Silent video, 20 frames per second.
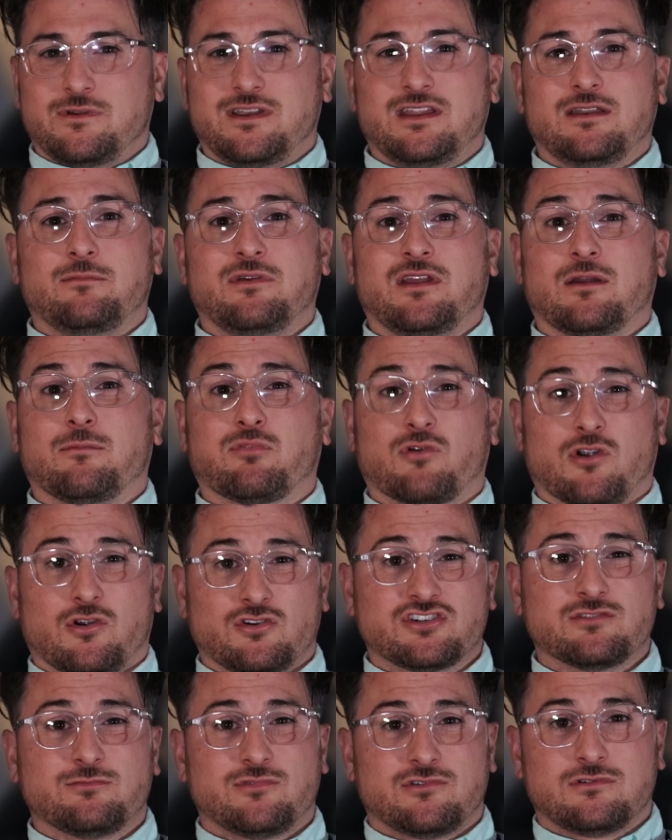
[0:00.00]
We need to be
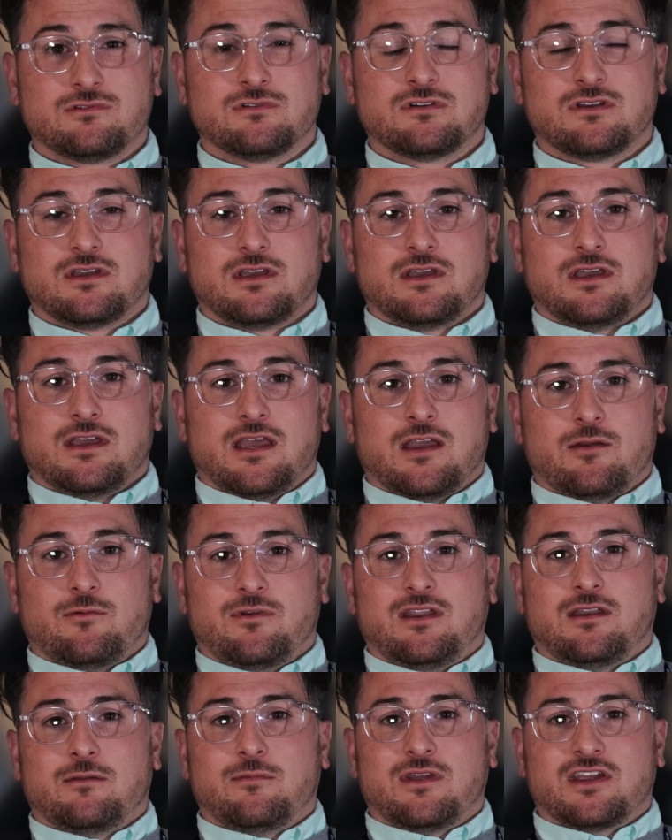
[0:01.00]
approachable, and
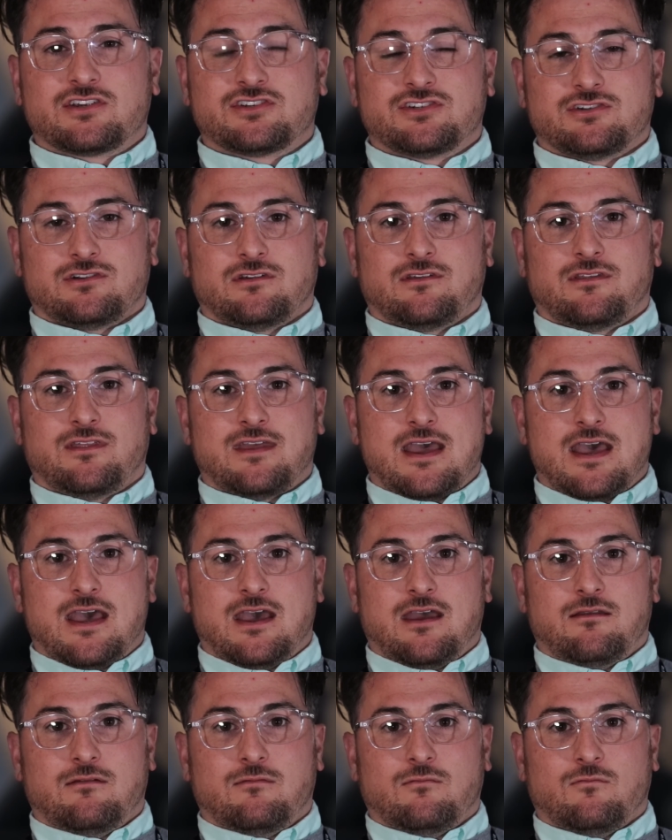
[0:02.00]
we need to make sure
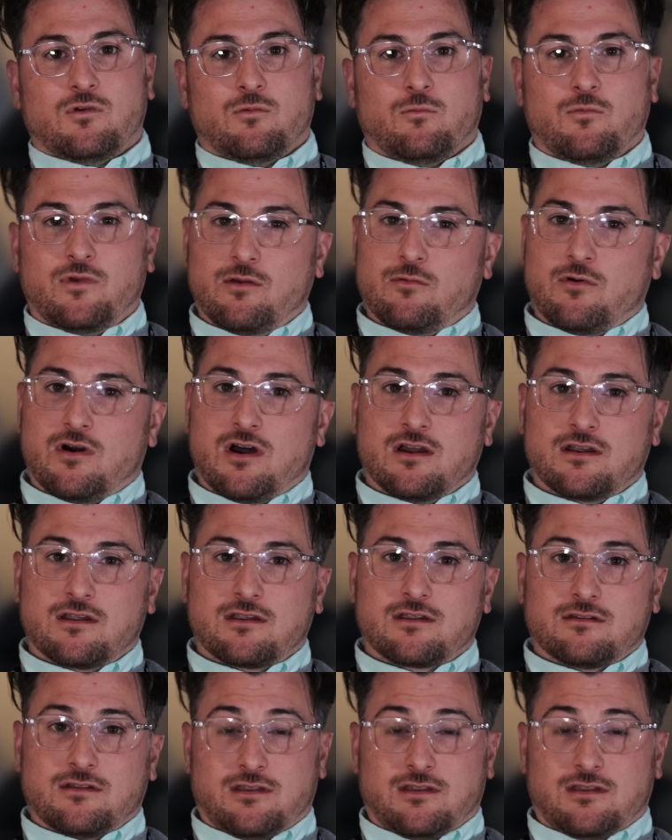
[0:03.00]
that when we walk,